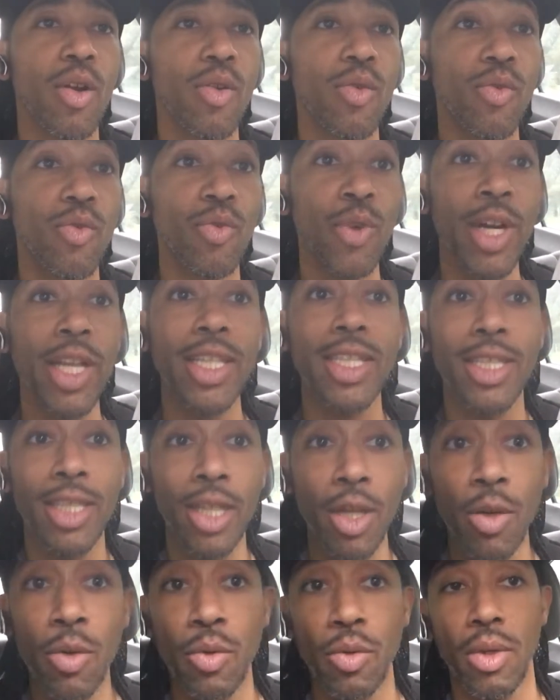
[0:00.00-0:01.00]
real
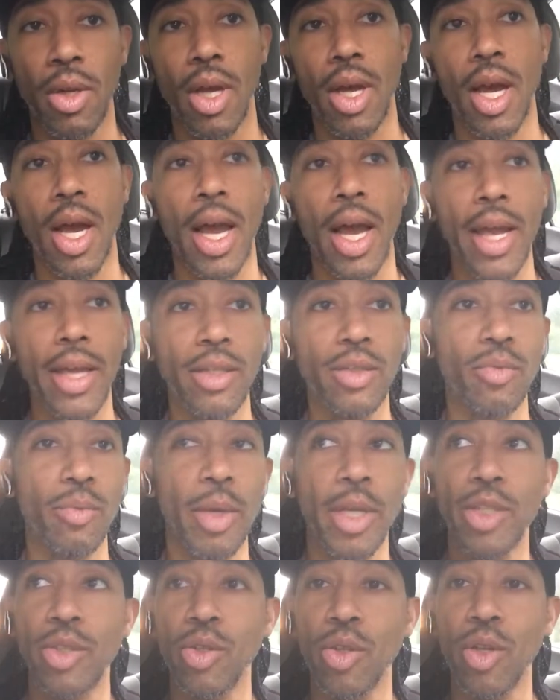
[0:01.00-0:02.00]
soon. All right, so
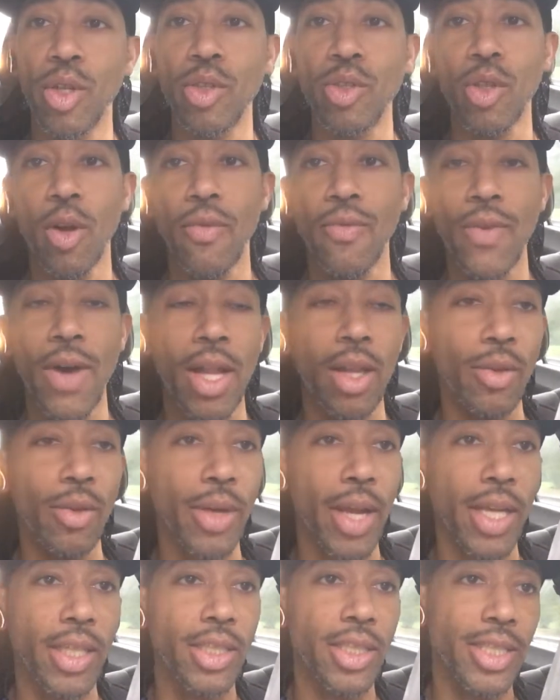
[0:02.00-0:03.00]
make sure that y'all follow
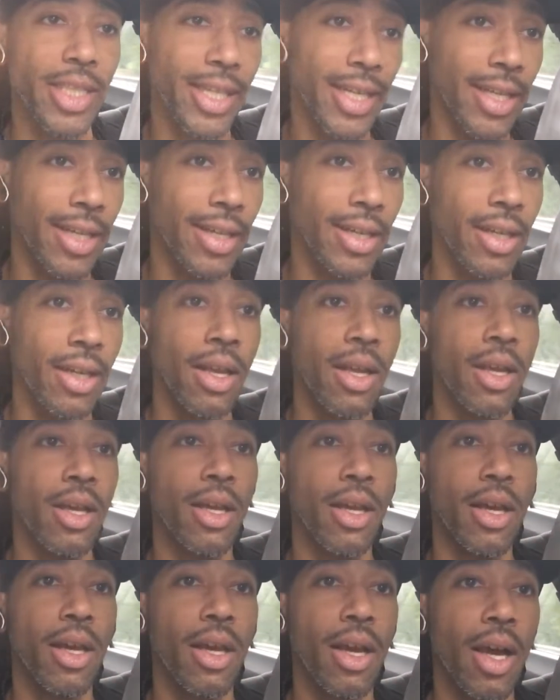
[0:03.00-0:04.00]
that shit.
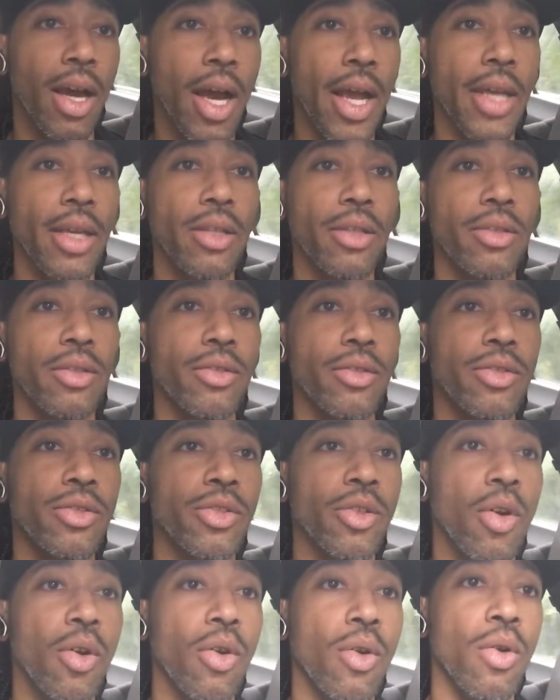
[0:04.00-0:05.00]
All right,
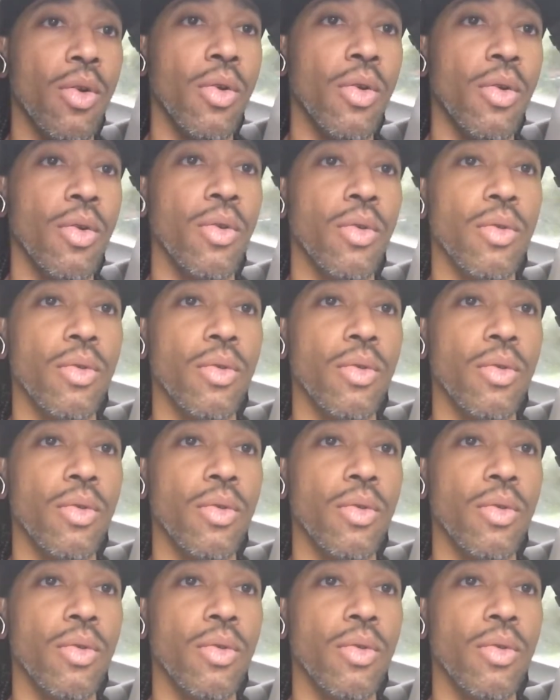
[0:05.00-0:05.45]
so